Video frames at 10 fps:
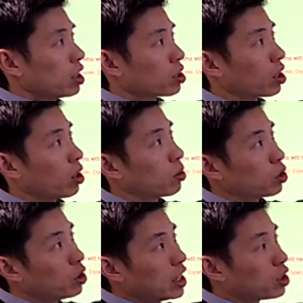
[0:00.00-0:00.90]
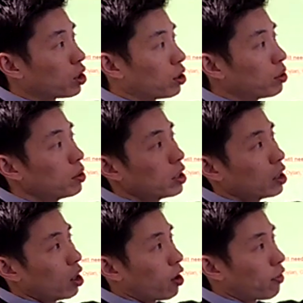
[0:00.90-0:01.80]
So, you need to
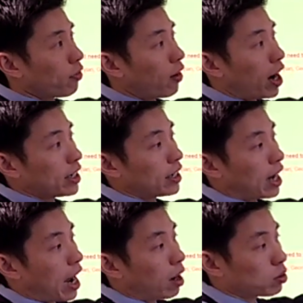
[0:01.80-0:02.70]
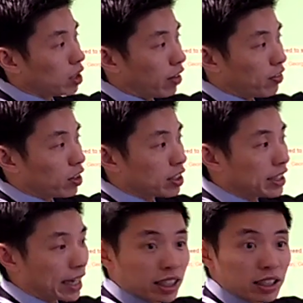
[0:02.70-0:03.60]
find out if the
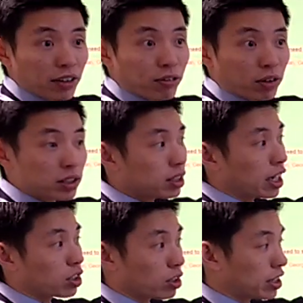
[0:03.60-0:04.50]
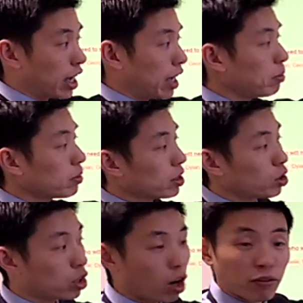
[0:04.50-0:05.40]
second difference is the same
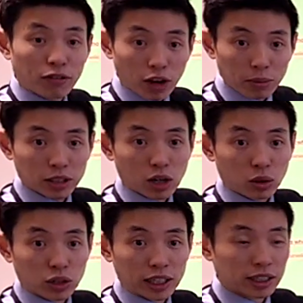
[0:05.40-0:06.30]
to confirm it's a quadratic